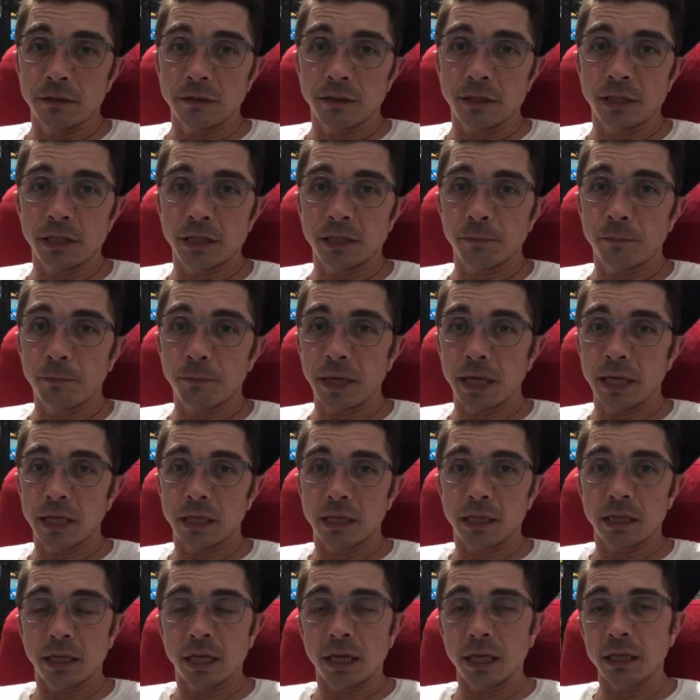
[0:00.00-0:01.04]
She's a pain
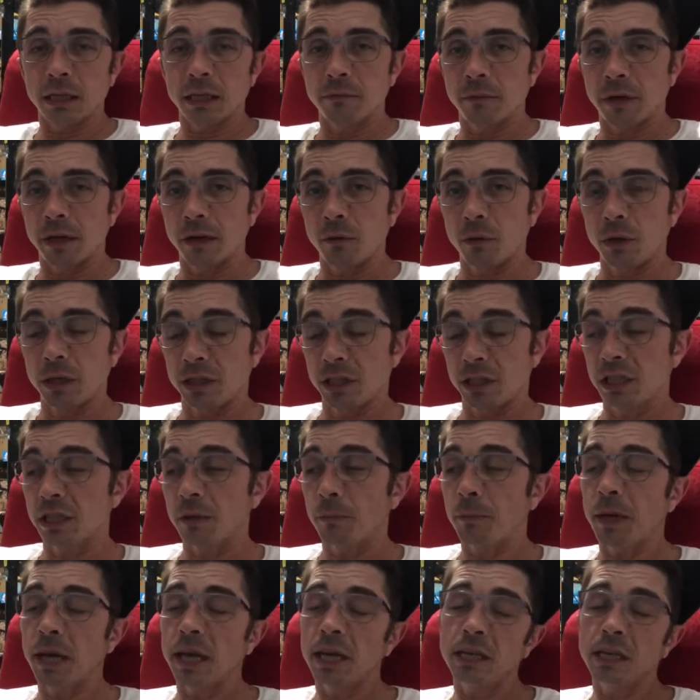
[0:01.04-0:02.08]
in
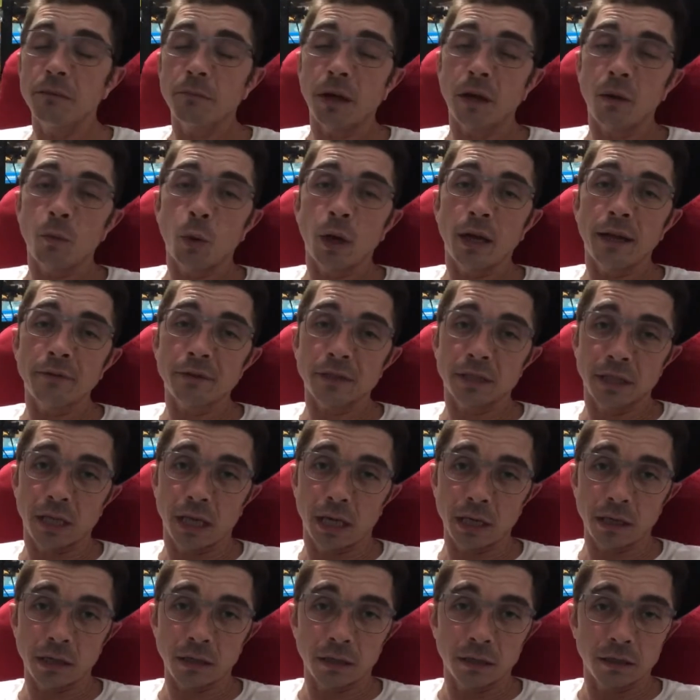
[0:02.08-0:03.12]
my wife's neck.